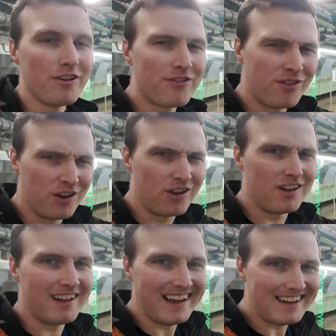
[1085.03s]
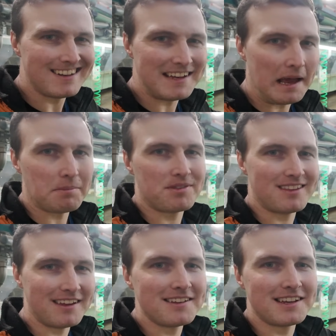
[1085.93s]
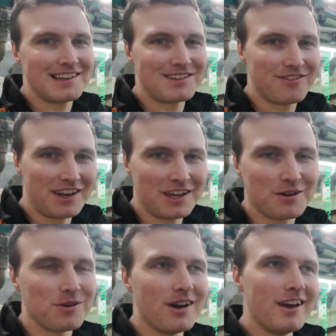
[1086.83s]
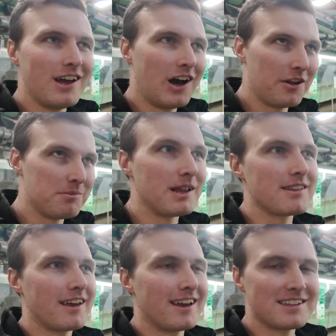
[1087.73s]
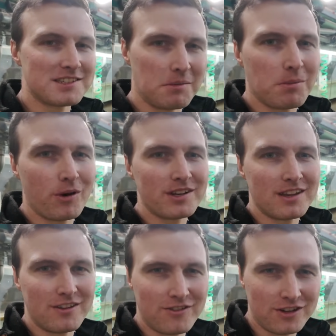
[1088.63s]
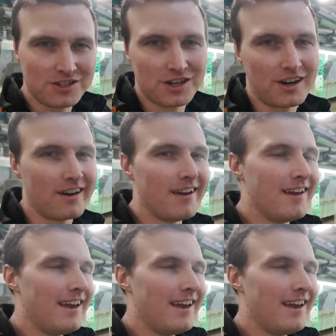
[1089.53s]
a full in-depth detailed video on milking at some point in the future.